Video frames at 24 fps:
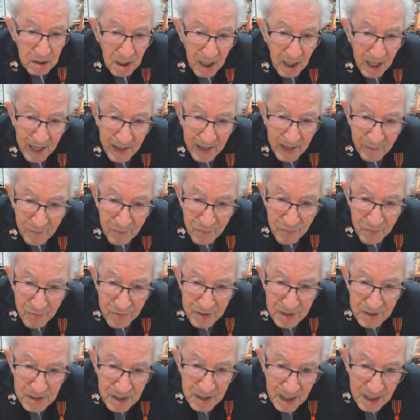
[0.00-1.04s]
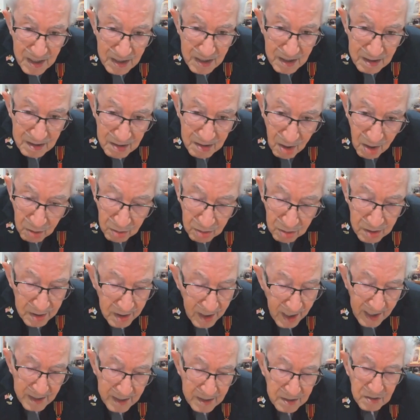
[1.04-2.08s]
every day and all
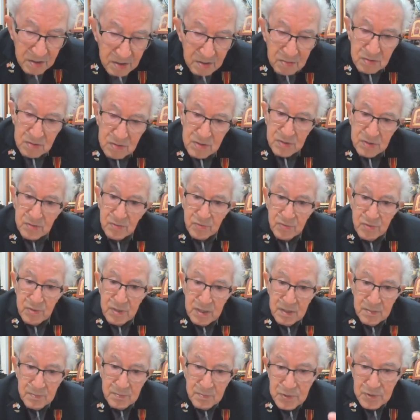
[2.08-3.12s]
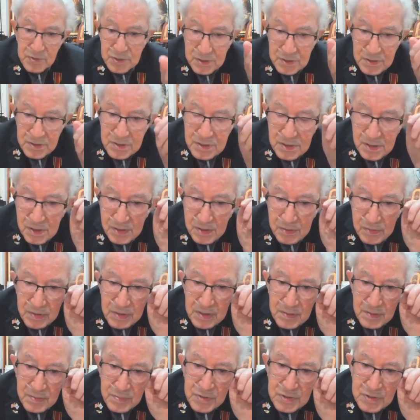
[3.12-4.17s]
night, to screams and
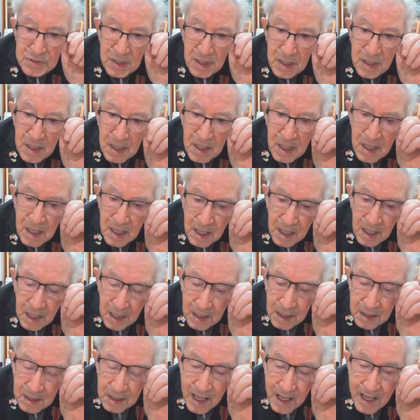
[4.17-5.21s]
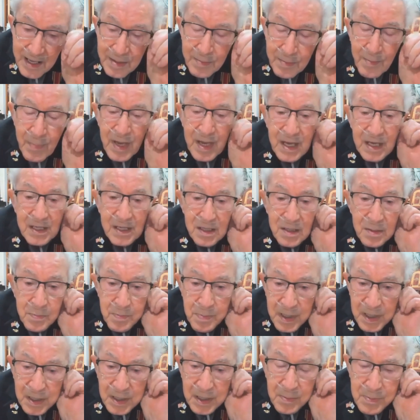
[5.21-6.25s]
screams. And I made a
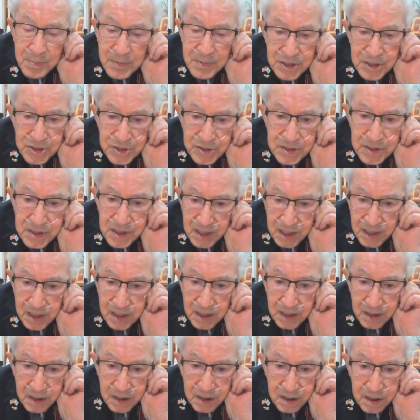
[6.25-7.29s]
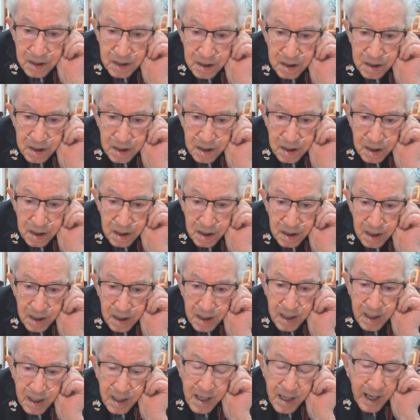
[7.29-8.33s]
big mistake.
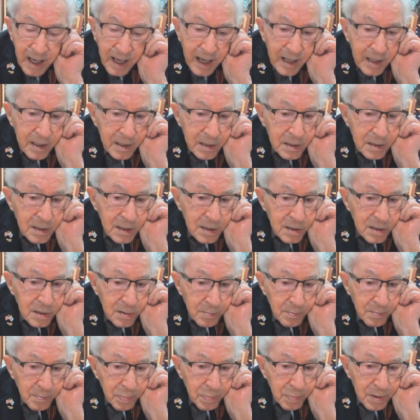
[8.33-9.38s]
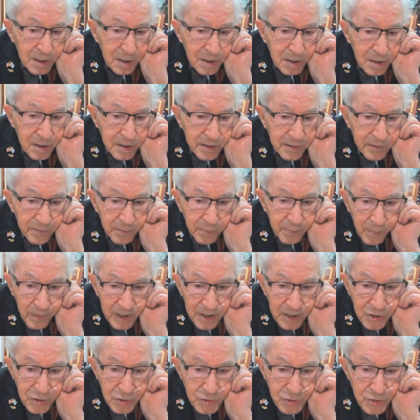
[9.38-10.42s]
I didn't believe my
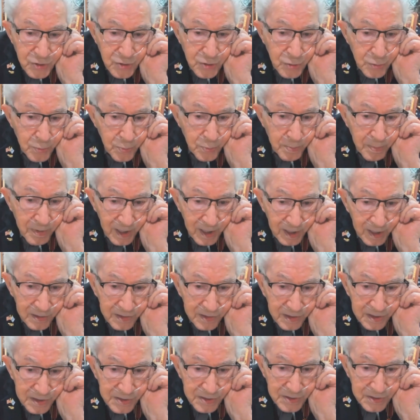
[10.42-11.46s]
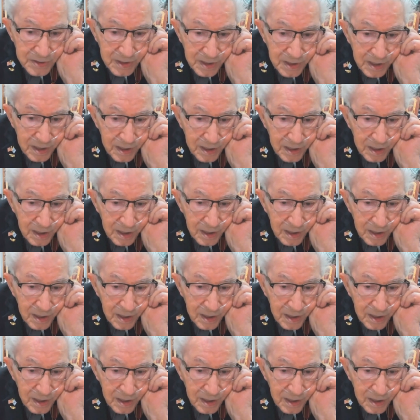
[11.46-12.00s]
Stubenälteste